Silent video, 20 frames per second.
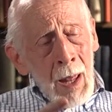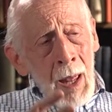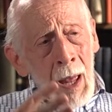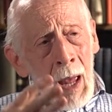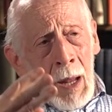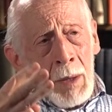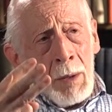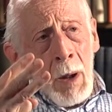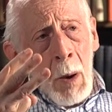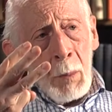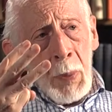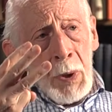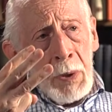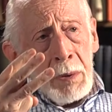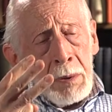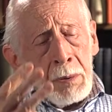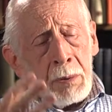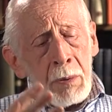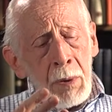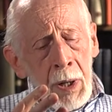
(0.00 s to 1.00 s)
And number
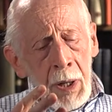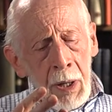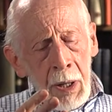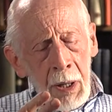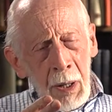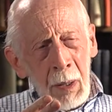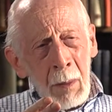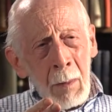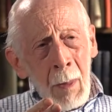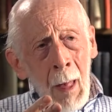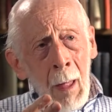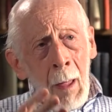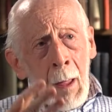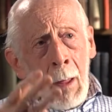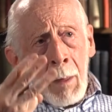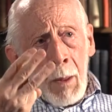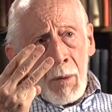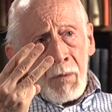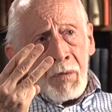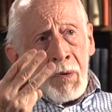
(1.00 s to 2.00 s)
three,
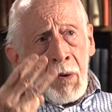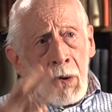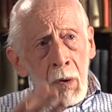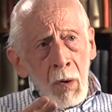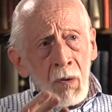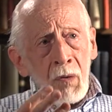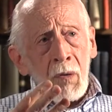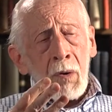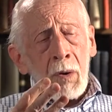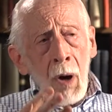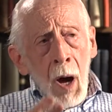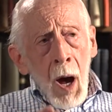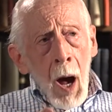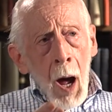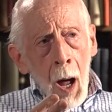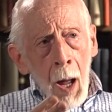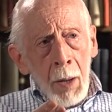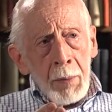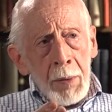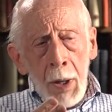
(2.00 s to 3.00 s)
the fear of
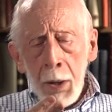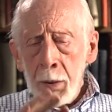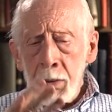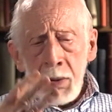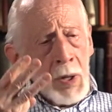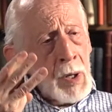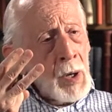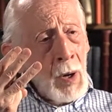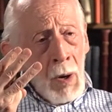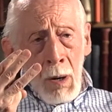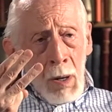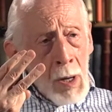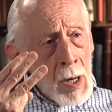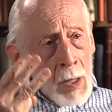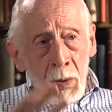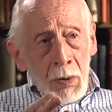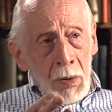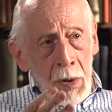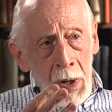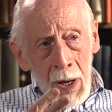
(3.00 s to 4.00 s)
God is the
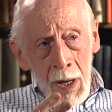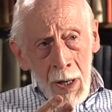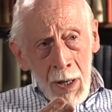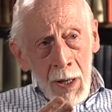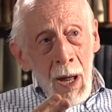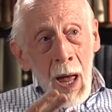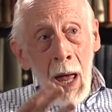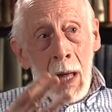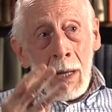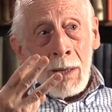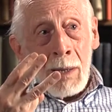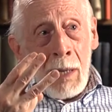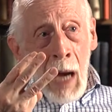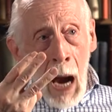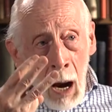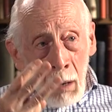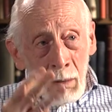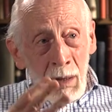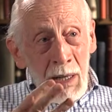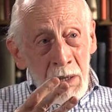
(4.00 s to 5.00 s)
only
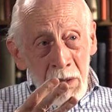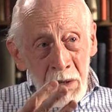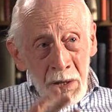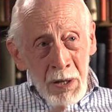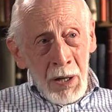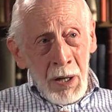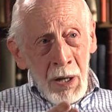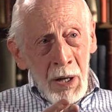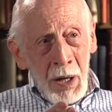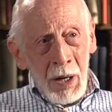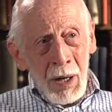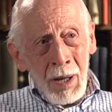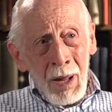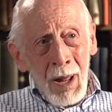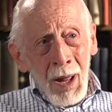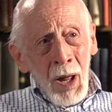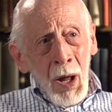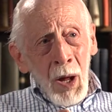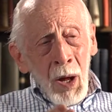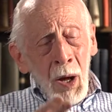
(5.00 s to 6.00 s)
guarantee
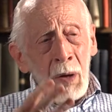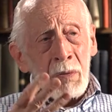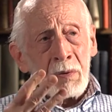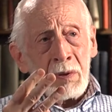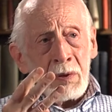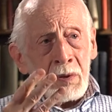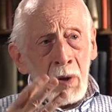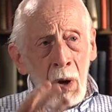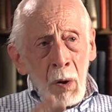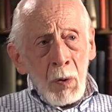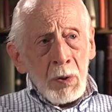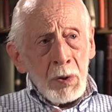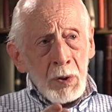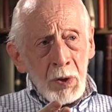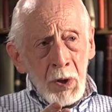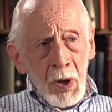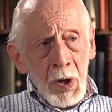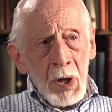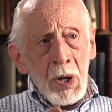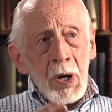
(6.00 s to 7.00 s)
of
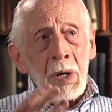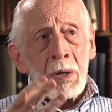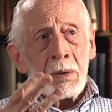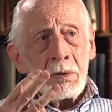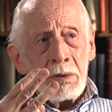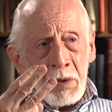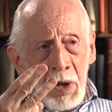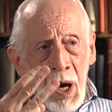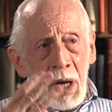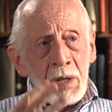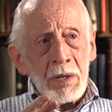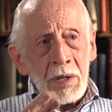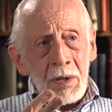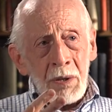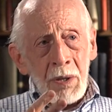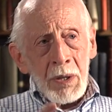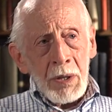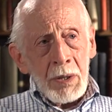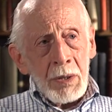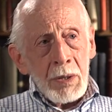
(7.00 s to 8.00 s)
social
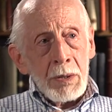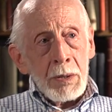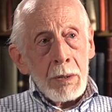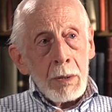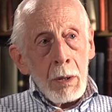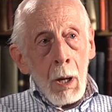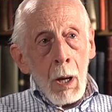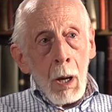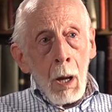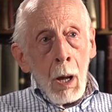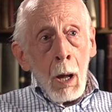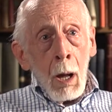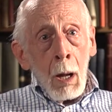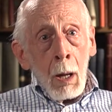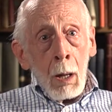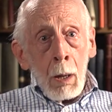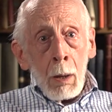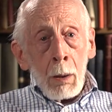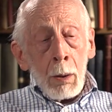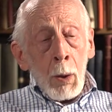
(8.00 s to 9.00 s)
justice.
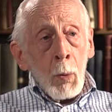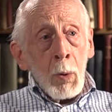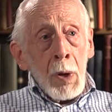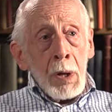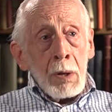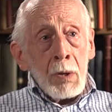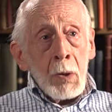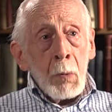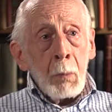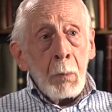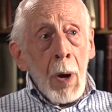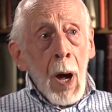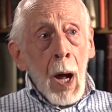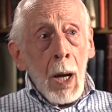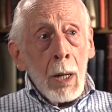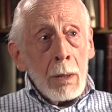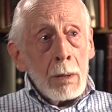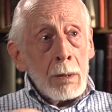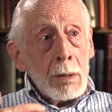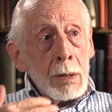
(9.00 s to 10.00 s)
The
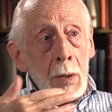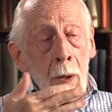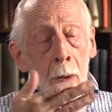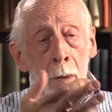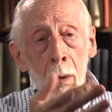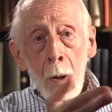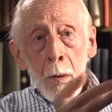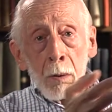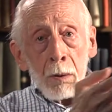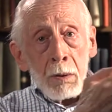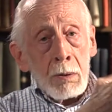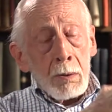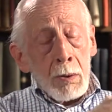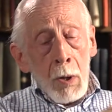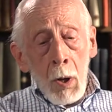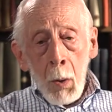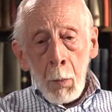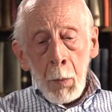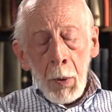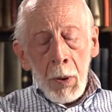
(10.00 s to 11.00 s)
response to those
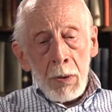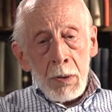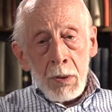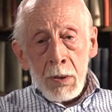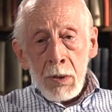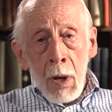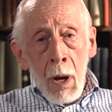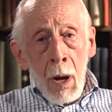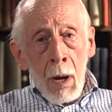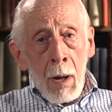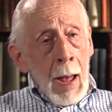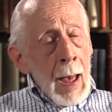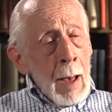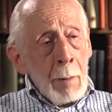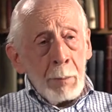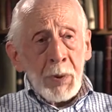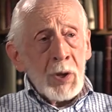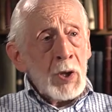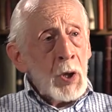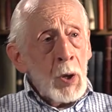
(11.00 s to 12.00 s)
sermons
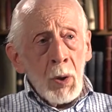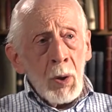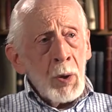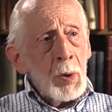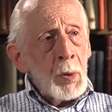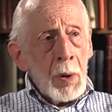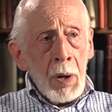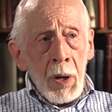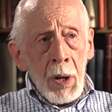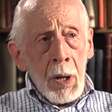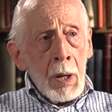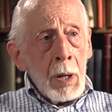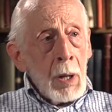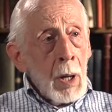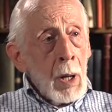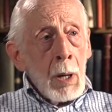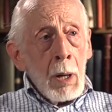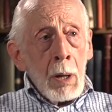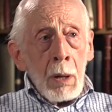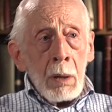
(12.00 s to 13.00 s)
absolutely
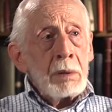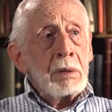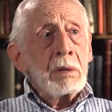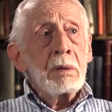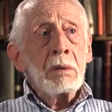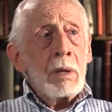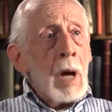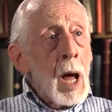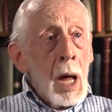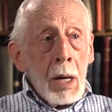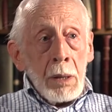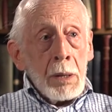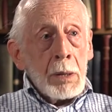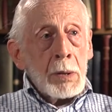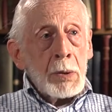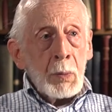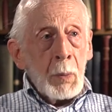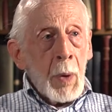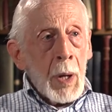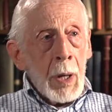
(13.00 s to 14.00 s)

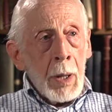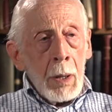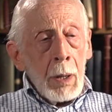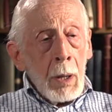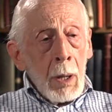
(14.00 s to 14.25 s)
astonished me.